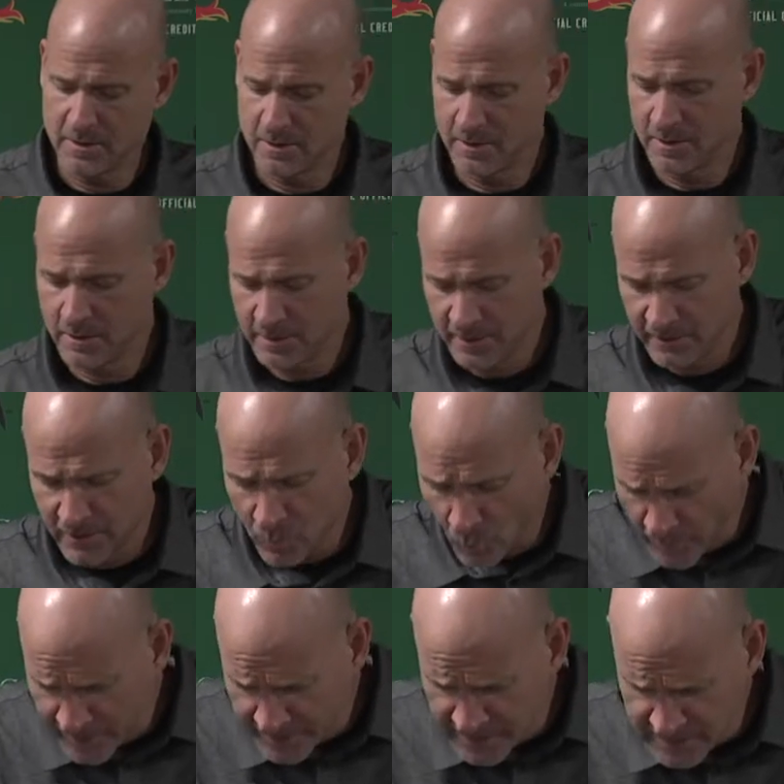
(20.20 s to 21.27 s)
Uh, in their
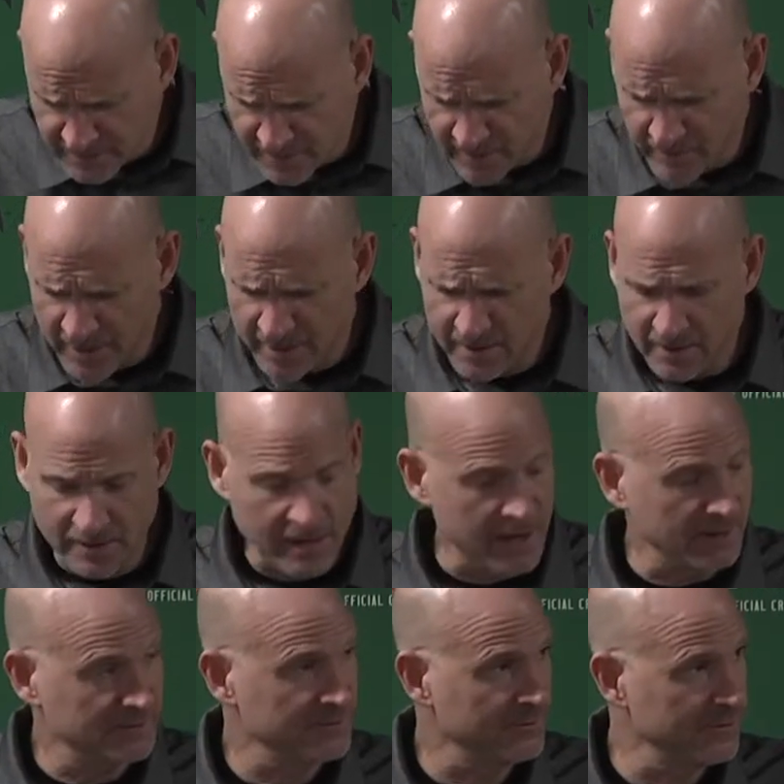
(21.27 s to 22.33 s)
wins, they make a
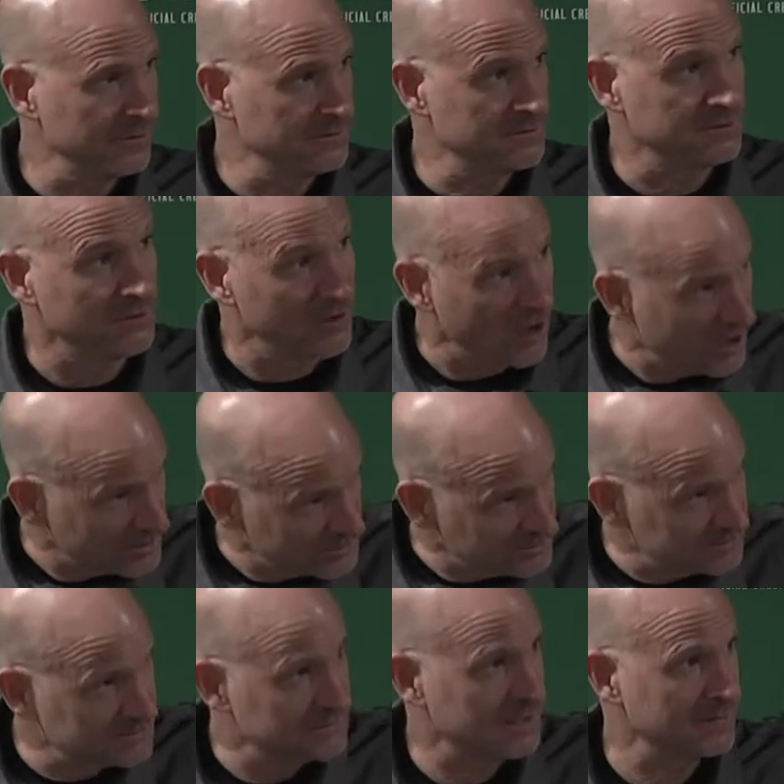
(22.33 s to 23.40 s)
lot of threes. In their
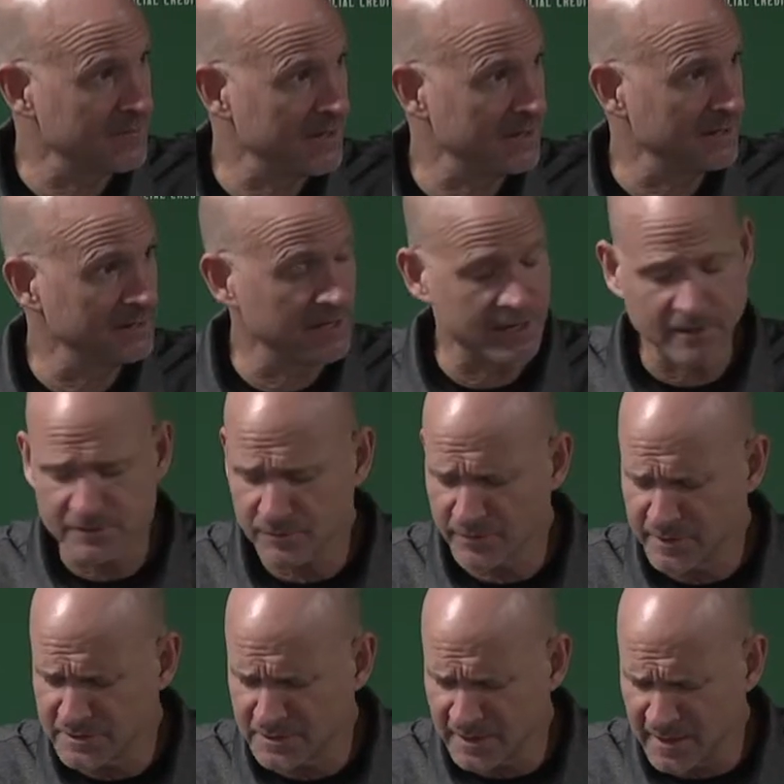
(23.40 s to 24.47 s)
losses, they make a lot of
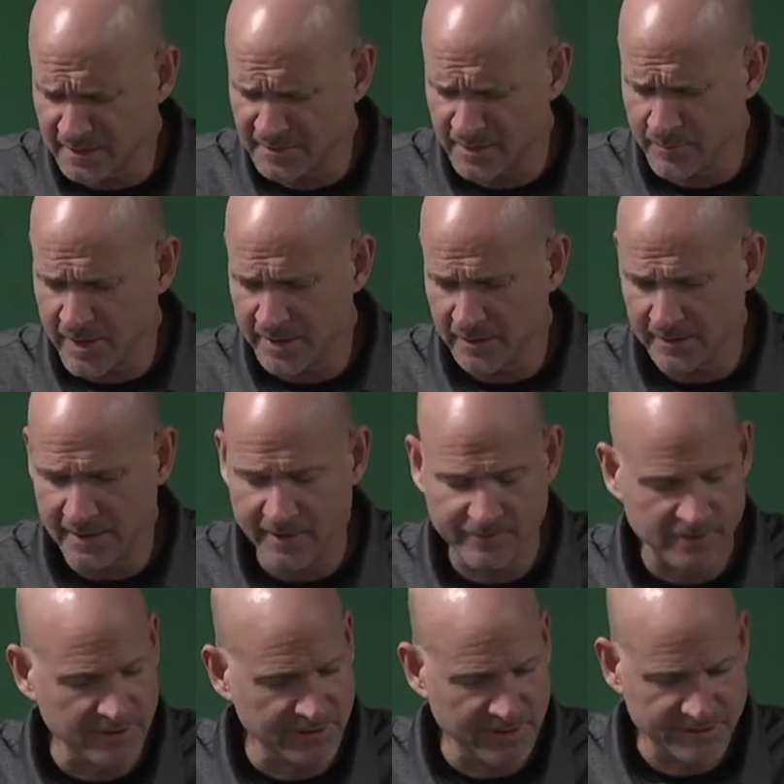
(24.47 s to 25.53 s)
threes. Tonight, they made
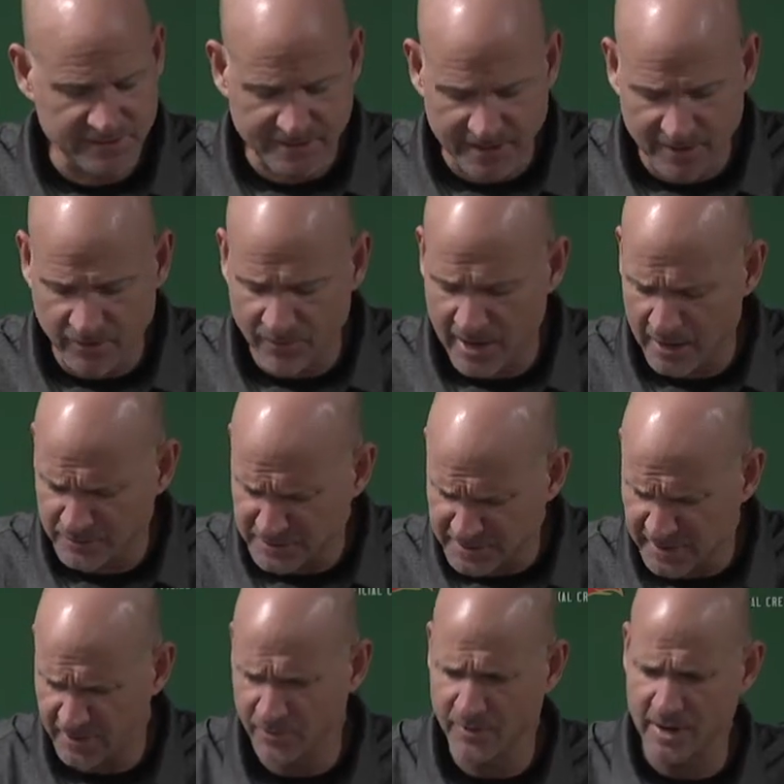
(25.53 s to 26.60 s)
11, and they stayed around,
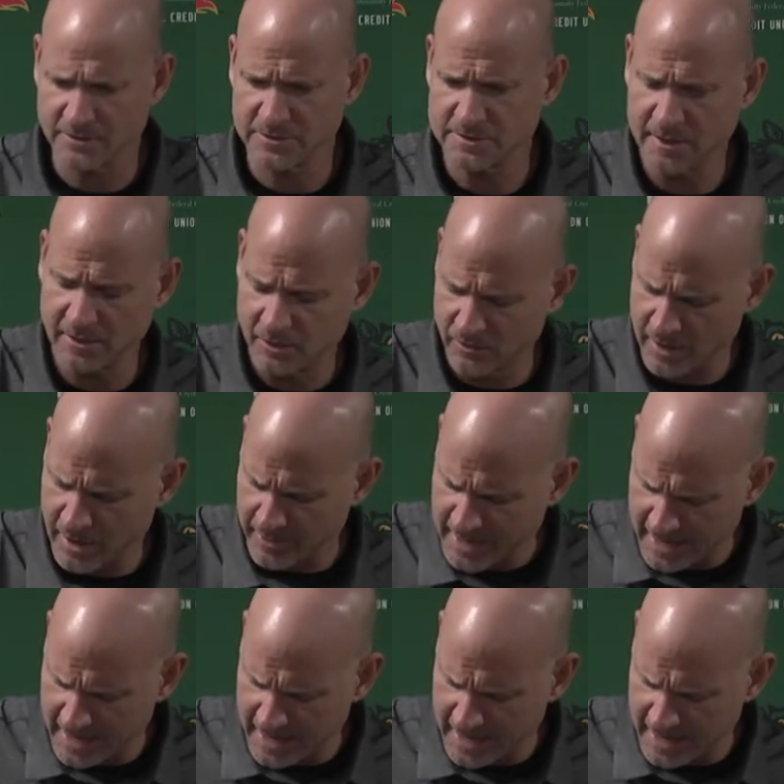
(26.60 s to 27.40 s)
stayed around, stayed around.